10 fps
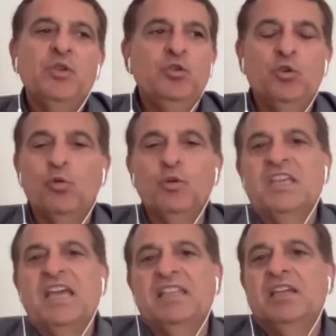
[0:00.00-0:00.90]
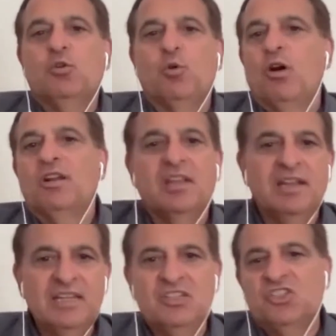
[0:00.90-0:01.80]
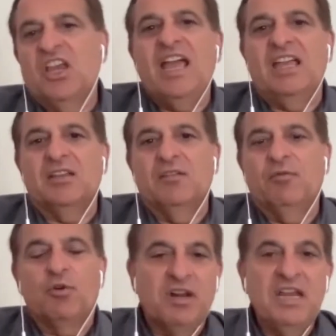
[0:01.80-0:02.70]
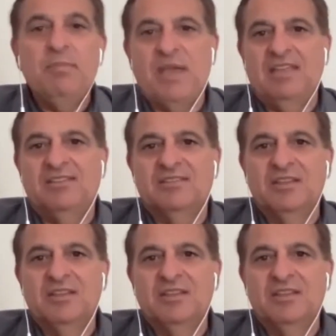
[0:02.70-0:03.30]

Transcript: you would get a quarterly check for rebates